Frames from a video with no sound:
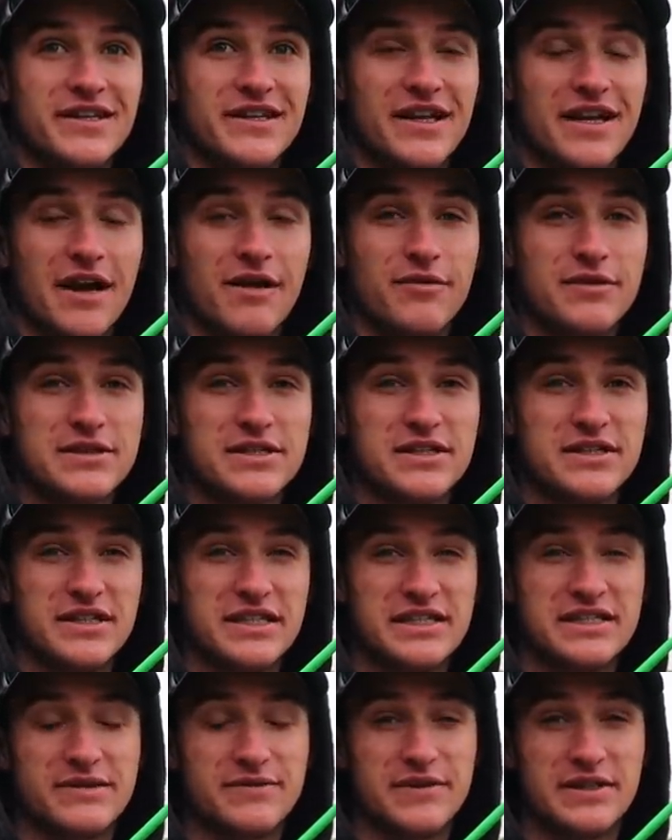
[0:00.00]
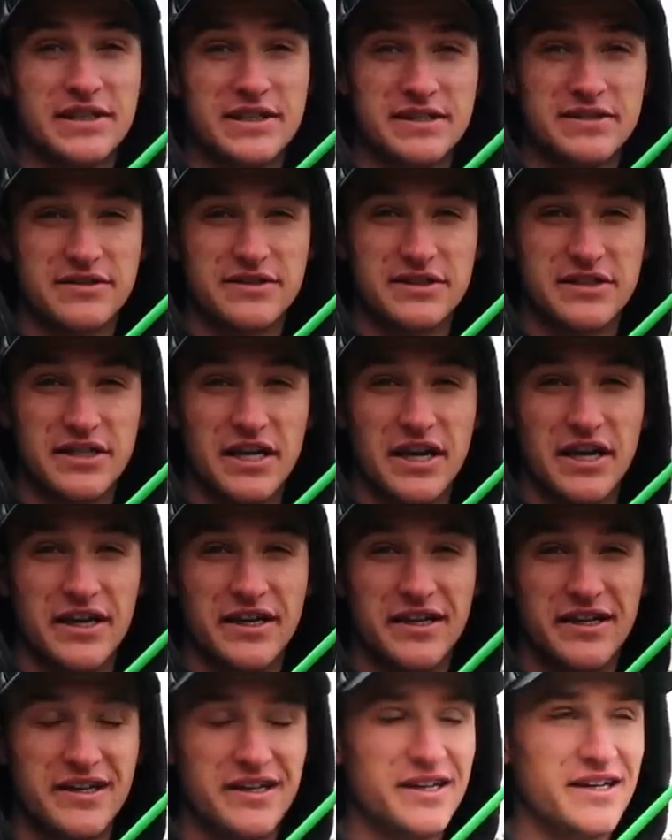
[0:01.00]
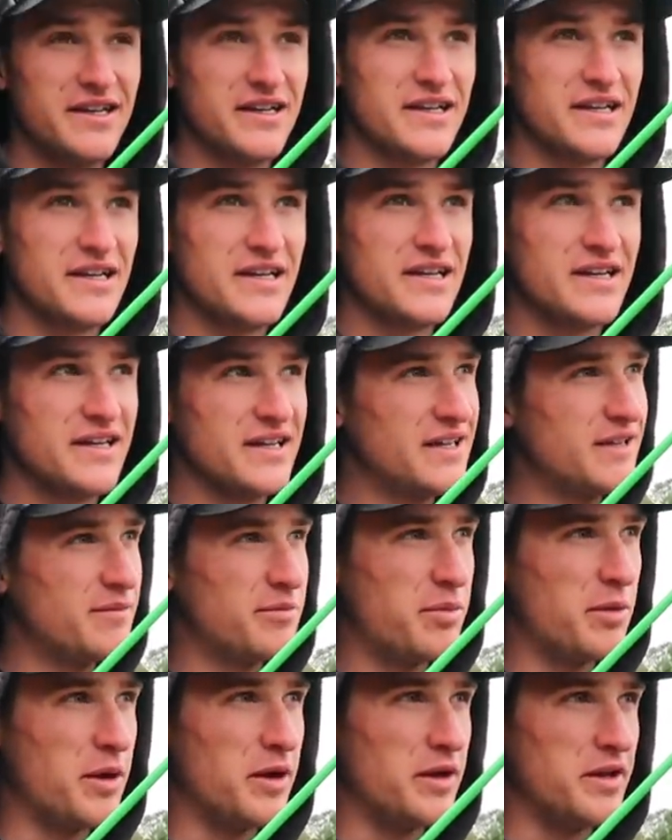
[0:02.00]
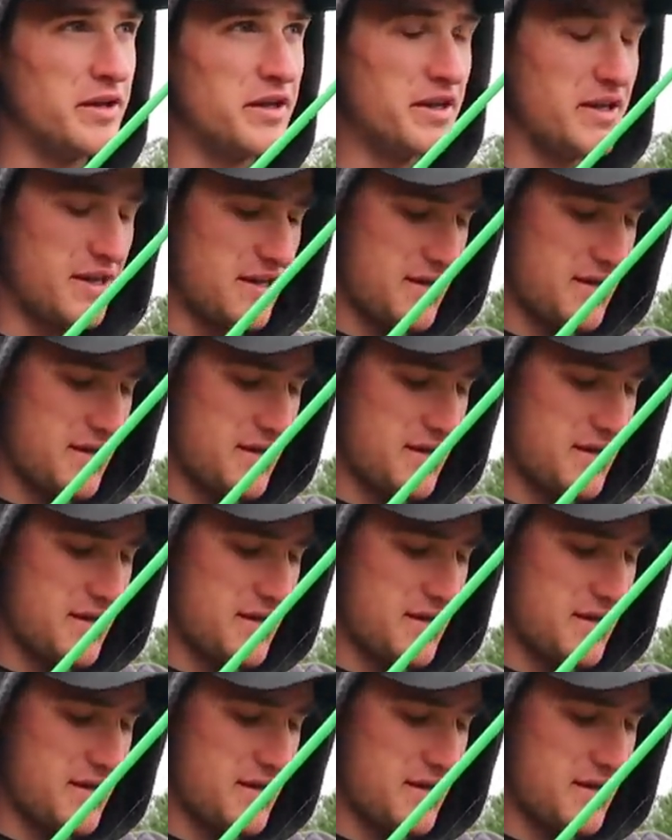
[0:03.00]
Like I was gonna get some gizzard shad, but